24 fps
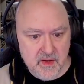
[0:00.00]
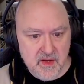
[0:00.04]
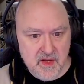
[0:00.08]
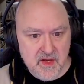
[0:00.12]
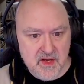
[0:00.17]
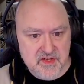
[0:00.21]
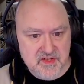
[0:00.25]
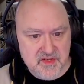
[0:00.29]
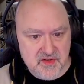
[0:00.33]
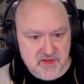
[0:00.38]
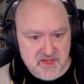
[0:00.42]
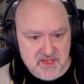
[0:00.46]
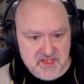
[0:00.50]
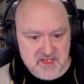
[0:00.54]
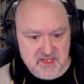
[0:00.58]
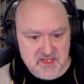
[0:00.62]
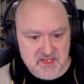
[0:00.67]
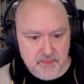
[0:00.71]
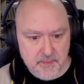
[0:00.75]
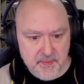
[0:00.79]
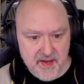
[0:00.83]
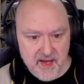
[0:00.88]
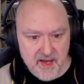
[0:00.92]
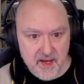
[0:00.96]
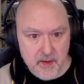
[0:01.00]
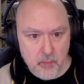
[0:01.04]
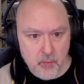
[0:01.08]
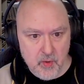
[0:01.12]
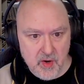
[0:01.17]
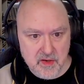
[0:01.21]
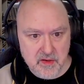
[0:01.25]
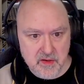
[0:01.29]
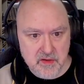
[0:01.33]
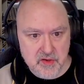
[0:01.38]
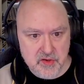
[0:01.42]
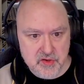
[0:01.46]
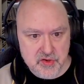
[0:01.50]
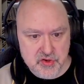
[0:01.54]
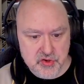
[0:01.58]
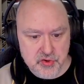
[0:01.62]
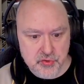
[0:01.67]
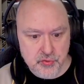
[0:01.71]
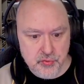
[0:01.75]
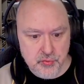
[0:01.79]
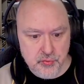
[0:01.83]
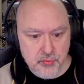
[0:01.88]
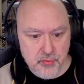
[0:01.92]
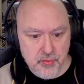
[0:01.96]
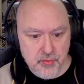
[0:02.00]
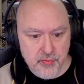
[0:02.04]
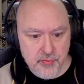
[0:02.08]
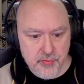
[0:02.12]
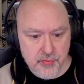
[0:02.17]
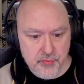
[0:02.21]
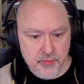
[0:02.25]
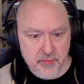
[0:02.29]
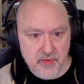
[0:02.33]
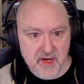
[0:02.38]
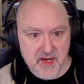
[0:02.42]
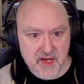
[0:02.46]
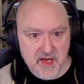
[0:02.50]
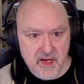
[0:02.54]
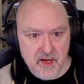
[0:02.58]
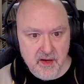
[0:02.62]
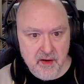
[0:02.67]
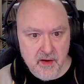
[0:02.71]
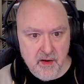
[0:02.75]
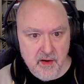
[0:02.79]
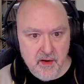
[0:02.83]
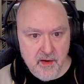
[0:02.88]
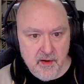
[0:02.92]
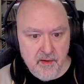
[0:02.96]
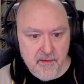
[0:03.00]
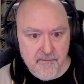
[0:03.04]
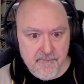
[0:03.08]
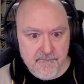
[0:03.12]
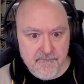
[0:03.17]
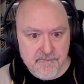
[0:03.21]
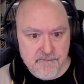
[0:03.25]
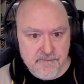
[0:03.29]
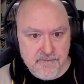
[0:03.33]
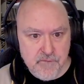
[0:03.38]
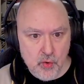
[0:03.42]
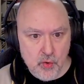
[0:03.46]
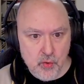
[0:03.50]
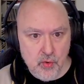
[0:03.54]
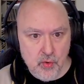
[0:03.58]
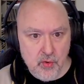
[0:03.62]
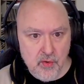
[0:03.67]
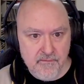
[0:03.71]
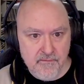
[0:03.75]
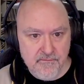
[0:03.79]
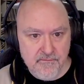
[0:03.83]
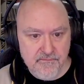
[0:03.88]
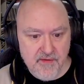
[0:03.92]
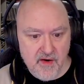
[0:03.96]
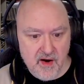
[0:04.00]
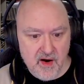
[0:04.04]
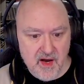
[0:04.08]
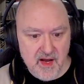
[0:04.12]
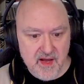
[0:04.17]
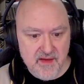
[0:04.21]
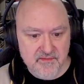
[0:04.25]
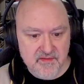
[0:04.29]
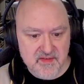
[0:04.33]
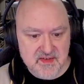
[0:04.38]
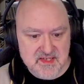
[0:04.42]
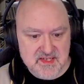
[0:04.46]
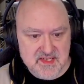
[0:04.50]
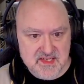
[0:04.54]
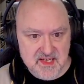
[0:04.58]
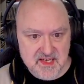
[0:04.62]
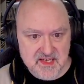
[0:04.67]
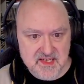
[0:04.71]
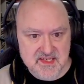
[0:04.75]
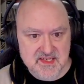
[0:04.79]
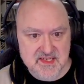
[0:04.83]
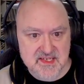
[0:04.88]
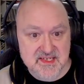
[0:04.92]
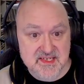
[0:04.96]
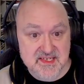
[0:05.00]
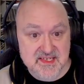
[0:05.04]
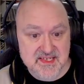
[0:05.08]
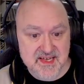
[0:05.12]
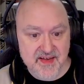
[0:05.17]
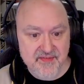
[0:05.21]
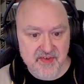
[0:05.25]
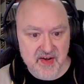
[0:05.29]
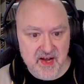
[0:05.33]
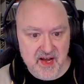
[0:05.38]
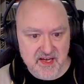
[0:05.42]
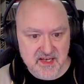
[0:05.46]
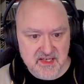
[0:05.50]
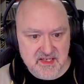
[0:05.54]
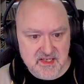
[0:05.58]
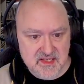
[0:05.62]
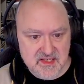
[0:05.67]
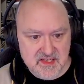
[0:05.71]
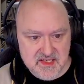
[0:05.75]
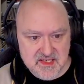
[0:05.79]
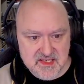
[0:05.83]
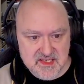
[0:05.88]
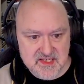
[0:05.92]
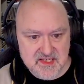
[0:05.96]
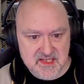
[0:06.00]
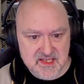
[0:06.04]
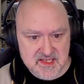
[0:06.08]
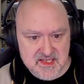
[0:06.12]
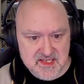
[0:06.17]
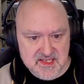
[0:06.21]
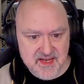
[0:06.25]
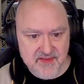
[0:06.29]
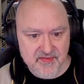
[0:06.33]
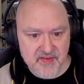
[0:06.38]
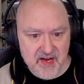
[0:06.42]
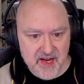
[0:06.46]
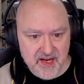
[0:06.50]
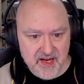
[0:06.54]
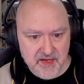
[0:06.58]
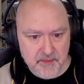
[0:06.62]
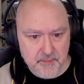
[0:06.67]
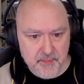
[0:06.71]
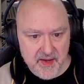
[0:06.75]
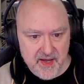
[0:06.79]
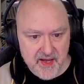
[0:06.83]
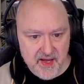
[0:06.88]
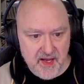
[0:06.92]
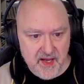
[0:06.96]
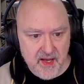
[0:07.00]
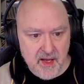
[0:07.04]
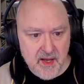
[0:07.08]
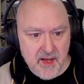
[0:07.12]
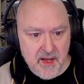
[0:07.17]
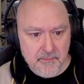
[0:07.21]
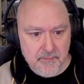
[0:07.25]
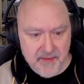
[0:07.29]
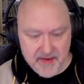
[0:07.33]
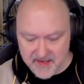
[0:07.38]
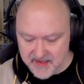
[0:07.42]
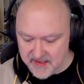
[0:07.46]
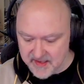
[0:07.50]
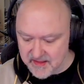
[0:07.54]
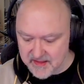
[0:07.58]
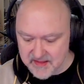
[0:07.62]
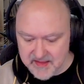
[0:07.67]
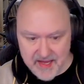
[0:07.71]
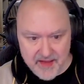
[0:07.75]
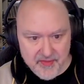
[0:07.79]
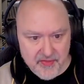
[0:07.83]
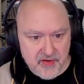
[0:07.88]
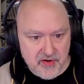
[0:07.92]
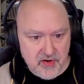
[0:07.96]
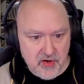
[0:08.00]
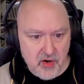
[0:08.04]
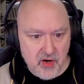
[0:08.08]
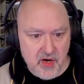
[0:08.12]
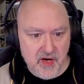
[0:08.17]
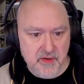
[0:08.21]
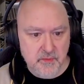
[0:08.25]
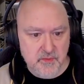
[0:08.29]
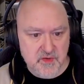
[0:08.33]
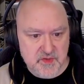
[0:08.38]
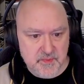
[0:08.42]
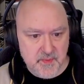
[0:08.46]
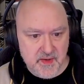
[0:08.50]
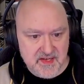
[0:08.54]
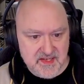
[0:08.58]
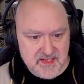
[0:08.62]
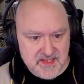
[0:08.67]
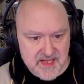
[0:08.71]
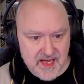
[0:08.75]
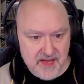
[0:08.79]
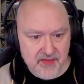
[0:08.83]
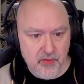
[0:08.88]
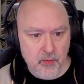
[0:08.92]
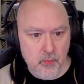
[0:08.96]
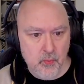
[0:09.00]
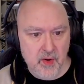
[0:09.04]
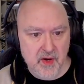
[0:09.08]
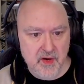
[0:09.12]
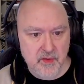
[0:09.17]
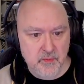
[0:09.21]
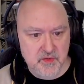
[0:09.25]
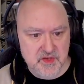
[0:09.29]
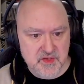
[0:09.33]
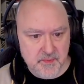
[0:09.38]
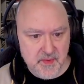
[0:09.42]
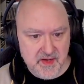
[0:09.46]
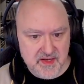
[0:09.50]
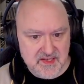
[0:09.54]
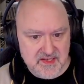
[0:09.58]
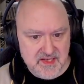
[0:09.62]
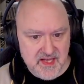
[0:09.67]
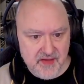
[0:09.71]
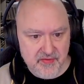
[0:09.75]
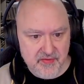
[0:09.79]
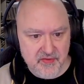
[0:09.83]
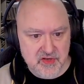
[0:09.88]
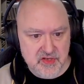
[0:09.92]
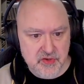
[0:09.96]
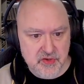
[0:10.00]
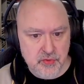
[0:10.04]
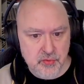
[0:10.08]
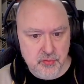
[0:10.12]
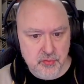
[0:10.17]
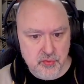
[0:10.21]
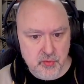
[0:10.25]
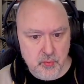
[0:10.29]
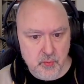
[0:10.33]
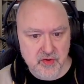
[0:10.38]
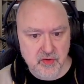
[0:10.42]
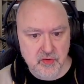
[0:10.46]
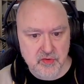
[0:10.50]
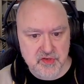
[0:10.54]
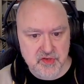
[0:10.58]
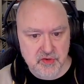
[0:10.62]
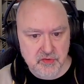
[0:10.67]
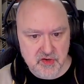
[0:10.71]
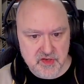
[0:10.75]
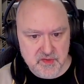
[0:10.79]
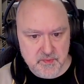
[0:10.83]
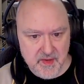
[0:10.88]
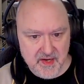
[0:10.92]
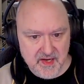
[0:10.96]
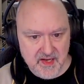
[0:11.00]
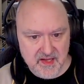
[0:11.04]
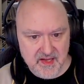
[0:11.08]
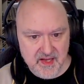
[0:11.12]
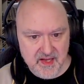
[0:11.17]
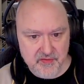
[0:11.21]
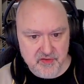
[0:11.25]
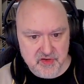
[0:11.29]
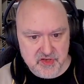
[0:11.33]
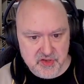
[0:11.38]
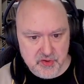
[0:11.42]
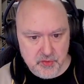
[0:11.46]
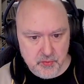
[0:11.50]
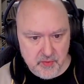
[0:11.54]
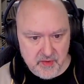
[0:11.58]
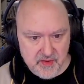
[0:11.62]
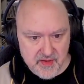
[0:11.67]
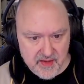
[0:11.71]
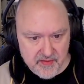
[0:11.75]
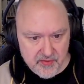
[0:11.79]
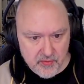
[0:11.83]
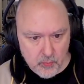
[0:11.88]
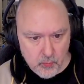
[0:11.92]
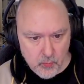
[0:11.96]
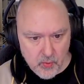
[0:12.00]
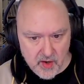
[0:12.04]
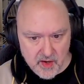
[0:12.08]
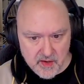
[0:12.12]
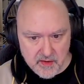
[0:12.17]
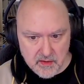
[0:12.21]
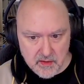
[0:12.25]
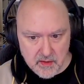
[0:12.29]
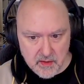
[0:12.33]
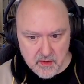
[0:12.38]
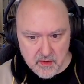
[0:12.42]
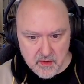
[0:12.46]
So this is a pair. One, two, three, four, five, six, seven, eight. This is a seven, eight pair, making that the nine, which makes that the one, which makes that the two. The one looks across, making that the two and that the one.